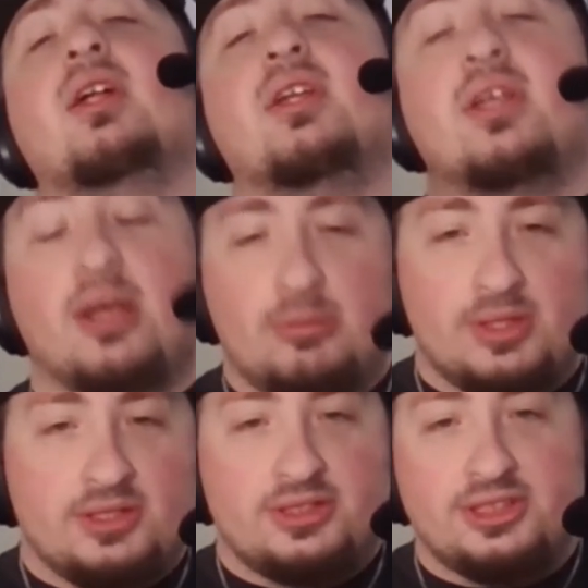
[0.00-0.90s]

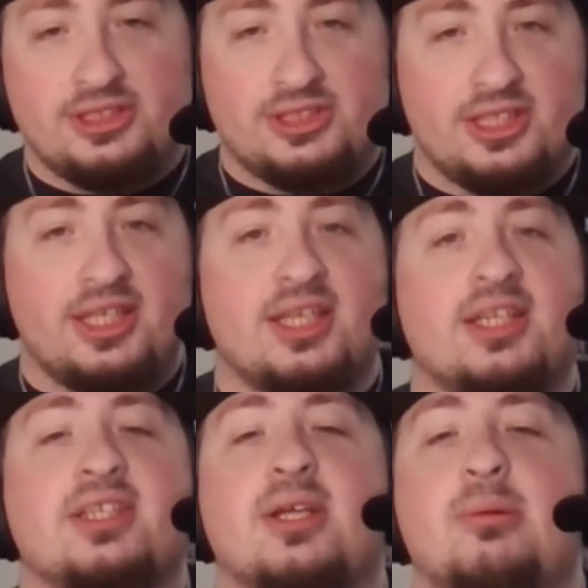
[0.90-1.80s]
Doubling Season
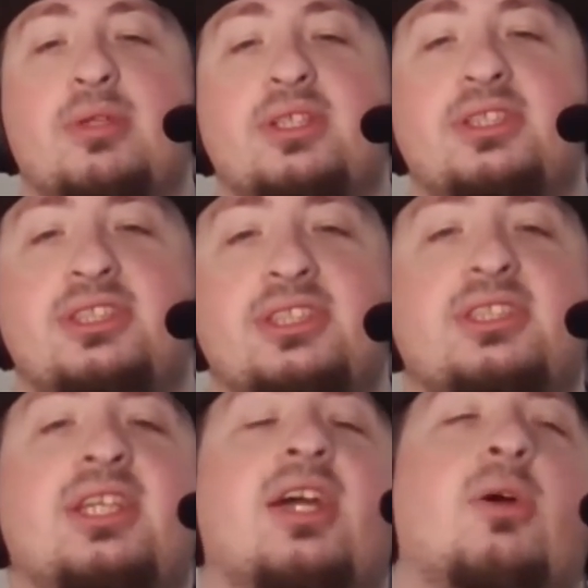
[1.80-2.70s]
again. Doubling Season
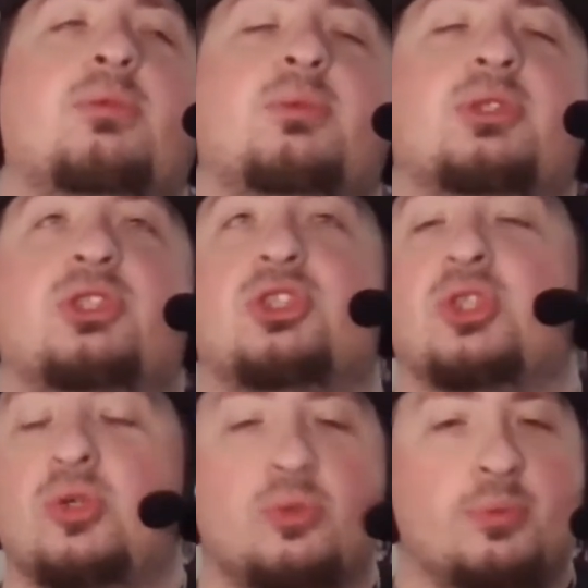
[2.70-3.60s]
helps with
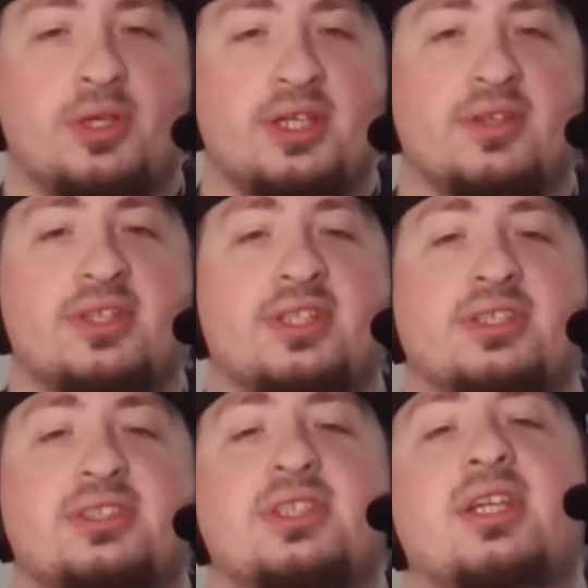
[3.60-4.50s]
so many of these.